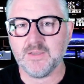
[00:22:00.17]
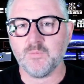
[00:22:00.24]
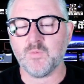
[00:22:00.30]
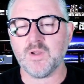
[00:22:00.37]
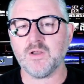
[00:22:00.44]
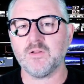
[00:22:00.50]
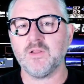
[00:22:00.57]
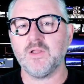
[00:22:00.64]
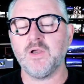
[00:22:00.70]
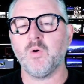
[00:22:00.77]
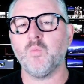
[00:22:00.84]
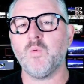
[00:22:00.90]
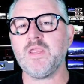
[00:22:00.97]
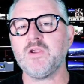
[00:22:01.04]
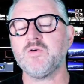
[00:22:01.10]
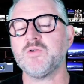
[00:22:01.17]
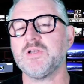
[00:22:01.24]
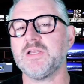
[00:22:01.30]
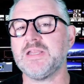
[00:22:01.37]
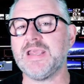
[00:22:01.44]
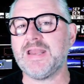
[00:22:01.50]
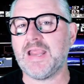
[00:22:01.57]
Well, we
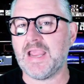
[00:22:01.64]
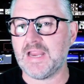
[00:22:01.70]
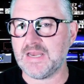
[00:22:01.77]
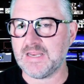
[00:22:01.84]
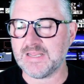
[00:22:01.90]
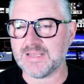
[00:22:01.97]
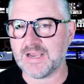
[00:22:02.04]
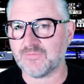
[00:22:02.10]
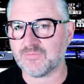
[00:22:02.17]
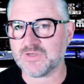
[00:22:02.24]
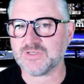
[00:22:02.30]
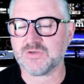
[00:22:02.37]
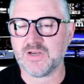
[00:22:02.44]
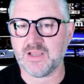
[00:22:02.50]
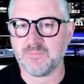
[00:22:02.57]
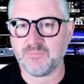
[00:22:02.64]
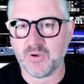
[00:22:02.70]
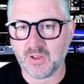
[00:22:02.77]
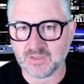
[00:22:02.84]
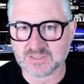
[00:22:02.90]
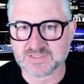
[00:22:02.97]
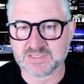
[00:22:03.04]
couldn't get any coverage on our
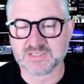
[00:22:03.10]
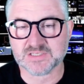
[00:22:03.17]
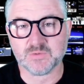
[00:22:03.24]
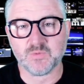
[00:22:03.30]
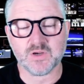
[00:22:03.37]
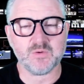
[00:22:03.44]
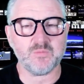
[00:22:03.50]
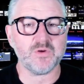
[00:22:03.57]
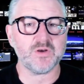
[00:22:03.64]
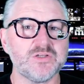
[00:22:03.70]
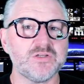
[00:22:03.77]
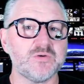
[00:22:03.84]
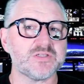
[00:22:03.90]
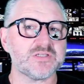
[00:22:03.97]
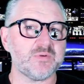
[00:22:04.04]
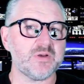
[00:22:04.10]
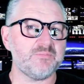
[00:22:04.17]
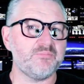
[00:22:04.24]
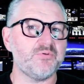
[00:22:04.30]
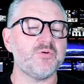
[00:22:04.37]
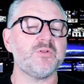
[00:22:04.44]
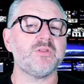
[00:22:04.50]
policy. So what I want is I'm going
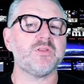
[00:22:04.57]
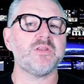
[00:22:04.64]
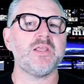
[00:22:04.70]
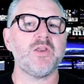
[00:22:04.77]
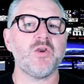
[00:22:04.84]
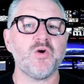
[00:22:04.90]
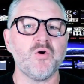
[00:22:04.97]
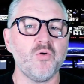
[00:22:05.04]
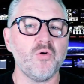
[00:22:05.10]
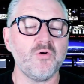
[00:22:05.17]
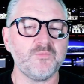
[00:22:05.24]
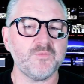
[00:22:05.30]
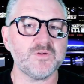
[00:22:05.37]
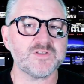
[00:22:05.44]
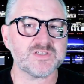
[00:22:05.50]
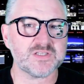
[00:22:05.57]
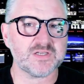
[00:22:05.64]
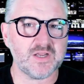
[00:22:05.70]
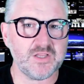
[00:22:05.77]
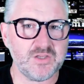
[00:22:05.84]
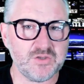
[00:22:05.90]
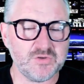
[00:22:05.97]
to put the core flutes that I
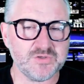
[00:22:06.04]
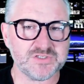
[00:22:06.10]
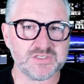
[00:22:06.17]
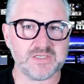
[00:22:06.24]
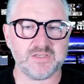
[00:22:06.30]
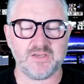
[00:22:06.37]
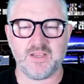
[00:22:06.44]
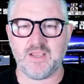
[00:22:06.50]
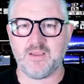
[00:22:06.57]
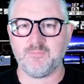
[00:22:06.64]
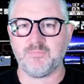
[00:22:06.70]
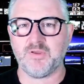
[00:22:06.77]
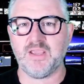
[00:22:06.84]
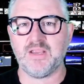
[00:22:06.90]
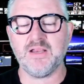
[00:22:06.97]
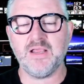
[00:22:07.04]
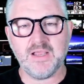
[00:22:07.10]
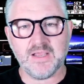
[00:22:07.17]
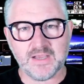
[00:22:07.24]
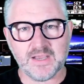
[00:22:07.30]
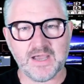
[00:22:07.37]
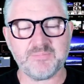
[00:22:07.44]
used in the campaign
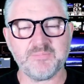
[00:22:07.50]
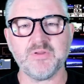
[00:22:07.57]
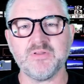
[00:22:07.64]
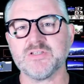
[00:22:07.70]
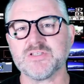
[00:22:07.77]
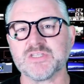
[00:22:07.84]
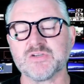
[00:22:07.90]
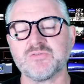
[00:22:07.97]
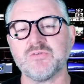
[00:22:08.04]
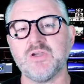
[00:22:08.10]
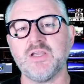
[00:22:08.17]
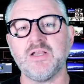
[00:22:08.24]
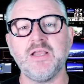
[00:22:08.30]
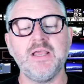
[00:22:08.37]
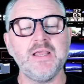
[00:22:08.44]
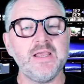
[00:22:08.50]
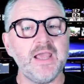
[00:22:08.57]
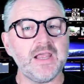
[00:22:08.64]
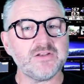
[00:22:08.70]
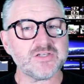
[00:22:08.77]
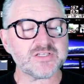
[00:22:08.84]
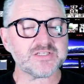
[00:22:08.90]
up on the screen
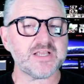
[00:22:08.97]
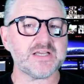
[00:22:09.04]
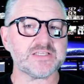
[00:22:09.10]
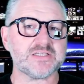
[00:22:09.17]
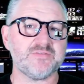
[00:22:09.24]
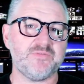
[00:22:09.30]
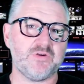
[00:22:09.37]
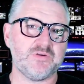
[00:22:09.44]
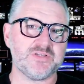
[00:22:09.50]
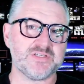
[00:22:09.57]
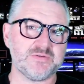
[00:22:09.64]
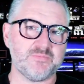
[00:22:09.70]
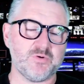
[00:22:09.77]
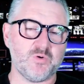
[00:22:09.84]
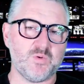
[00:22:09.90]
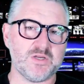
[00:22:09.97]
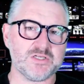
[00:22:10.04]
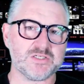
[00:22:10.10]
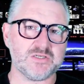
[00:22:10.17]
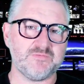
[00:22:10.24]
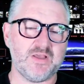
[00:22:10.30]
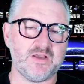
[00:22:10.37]
and just ask a very simple
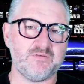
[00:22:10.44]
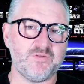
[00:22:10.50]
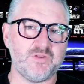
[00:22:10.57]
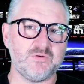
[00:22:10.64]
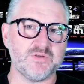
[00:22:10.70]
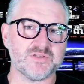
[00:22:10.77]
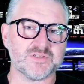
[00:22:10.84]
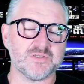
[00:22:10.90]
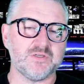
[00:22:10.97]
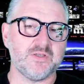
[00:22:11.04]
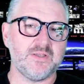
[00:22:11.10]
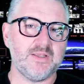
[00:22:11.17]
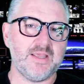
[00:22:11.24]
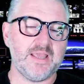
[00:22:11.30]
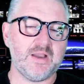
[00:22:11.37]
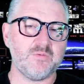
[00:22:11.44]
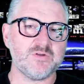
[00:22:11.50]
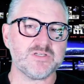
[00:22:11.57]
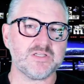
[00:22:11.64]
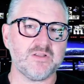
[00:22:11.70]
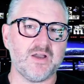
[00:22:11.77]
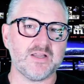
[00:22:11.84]
question of our viewers. How
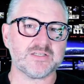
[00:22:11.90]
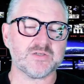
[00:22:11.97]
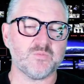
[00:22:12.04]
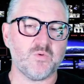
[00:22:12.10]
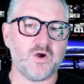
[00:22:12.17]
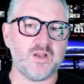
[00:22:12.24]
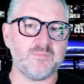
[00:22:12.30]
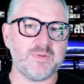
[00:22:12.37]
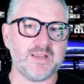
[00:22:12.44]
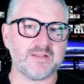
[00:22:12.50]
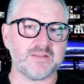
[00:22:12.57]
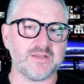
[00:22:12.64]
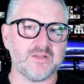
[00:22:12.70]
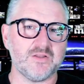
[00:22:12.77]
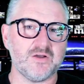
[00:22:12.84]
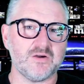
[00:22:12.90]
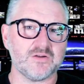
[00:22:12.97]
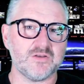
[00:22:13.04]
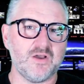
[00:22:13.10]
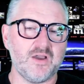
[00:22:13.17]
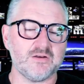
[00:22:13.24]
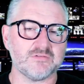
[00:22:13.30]
would you like to wind back the clock
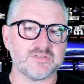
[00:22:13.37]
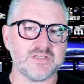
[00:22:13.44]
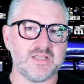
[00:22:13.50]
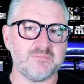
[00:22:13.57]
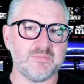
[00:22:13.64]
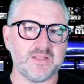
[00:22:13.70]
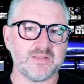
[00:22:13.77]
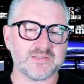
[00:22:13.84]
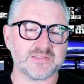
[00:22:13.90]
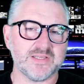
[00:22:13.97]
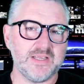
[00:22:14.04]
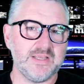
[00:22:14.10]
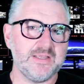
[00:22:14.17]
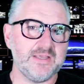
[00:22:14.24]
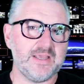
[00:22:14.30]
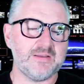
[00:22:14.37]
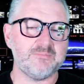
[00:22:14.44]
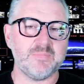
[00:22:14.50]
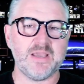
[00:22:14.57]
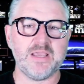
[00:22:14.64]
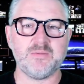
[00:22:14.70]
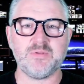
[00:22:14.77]
9 or 10 months and
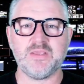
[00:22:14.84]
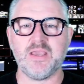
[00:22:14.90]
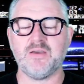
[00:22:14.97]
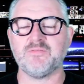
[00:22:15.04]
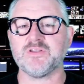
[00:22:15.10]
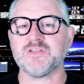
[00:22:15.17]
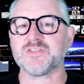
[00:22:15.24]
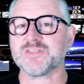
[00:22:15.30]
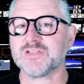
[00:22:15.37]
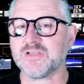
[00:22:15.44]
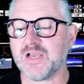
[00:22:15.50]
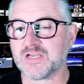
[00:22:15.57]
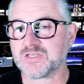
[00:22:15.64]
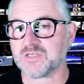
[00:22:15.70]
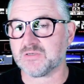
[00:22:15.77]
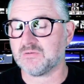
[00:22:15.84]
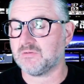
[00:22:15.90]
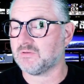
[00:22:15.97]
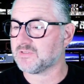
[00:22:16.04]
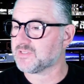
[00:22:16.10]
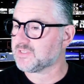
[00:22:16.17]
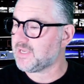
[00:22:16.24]
maybe have a discussion?
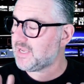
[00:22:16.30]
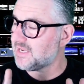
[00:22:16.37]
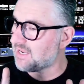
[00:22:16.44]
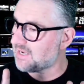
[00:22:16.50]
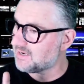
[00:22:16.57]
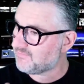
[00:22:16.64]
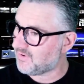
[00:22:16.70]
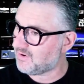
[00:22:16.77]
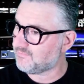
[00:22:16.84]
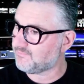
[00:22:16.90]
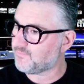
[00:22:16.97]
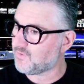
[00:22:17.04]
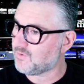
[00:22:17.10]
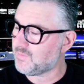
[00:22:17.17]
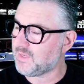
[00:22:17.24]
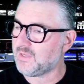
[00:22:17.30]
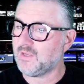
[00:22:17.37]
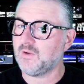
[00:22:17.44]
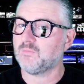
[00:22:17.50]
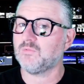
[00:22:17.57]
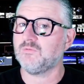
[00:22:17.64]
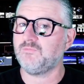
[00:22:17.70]
Not saying you had to vote for me,
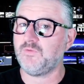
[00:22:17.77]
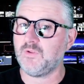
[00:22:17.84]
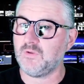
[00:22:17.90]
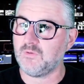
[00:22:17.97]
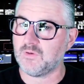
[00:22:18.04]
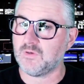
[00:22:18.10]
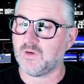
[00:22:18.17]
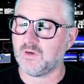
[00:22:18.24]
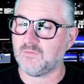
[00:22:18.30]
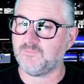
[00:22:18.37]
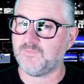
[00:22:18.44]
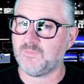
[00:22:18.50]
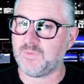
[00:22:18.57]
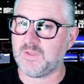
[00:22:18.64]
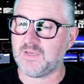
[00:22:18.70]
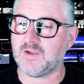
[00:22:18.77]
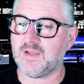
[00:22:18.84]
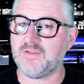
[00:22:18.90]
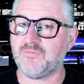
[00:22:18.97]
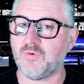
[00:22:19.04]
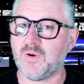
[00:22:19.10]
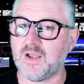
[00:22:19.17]
review, God forbid I'd
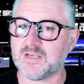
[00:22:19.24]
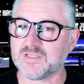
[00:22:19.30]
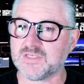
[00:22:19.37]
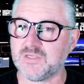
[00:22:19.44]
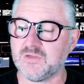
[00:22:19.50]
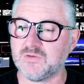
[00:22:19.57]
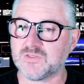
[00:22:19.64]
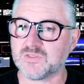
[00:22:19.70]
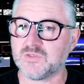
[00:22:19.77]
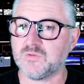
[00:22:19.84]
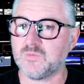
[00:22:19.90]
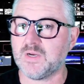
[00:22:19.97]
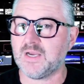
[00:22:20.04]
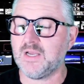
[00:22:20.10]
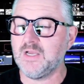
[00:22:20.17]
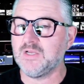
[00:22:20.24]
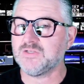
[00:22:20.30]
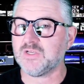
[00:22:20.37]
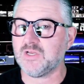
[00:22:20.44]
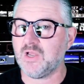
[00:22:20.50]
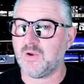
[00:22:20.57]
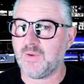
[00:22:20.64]
ever ask you to
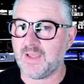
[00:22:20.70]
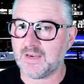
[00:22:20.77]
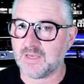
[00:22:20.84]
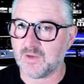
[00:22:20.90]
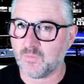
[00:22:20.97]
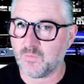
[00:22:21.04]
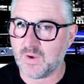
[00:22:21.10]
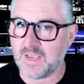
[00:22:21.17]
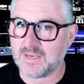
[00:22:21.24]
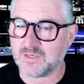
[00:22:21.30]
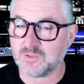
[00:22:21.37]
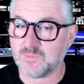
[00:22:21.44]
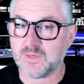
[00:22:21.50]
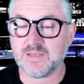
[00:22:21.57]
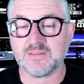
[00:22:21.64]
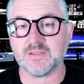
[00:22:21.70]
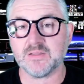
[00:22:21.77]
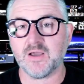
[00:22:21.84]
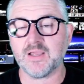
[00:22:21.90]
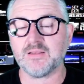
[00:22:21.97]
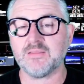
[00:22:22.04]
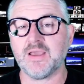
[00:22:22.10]
go out of your way to do anything
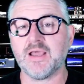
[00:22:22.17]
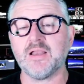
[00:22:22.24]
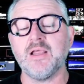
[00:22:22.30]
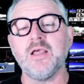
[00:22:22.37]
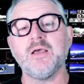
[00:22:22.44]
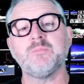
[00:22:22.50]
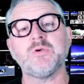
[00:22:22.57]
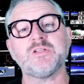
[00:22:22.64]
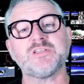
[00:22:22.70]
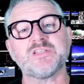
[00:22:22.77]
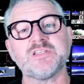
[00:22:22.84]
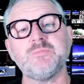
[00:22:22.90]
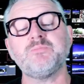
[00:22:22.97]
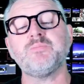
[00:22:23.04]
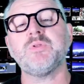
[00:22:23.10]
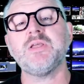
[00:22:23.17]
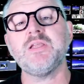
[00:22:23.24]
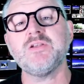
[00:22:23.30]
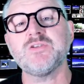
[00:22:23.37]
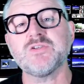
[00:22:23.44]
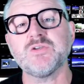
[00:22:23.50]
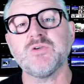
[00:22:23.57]
like that, but
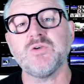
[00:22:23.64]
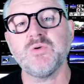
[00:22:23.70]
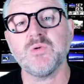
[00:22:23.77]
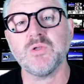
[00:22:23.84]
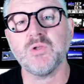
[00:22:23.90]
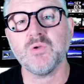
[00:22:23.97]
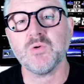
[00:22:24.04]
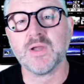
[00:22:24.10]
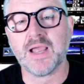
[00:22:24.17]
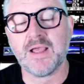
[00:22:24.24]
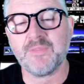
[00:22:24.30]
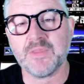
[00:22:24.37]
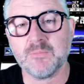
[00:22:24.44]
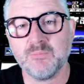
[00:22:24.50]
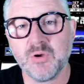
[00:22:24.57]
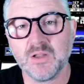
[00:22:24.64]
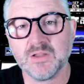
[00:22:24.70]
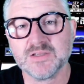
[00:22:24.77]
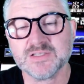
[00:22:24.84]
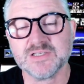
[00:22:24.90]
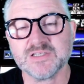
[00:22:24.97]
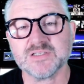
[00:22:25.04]
simply to look at the
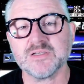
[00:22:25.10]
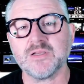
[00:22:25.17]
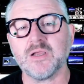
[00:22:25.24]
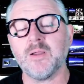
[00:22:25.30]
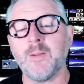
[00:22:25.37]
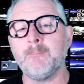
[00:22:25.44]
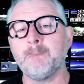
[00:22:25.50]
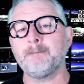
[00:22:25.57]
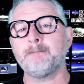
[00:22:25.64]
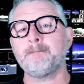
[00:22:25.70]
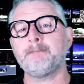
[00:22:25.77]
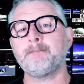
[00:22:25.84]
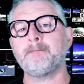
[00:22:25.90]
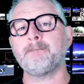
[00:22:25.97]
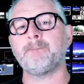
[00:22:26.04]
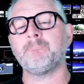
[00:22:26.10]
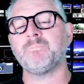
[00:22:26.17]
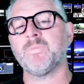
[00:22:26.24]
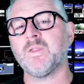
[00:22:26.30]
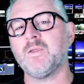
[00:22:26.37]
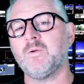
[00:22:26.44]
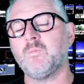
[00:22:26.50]
policies and go,
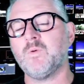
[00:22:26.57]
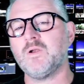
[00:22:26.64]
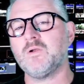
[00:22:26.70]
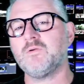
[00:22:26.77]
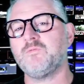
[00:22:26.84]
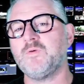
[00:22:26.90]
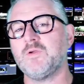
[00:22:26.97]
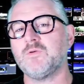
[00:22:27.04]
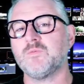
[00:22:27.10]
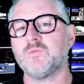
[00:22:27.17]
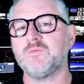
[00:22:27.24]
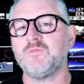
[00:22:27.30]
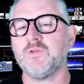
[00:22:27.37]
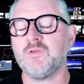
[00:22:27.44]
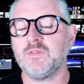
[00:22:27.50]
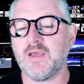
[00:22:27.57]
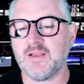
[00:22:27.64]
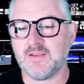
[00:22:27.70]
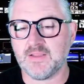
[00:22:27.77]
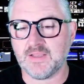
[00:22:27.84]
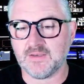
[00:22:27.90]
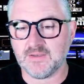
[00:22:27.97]
wonder if we could review that
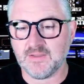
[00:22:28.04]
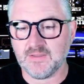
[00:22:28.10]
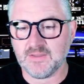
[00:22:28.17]
again.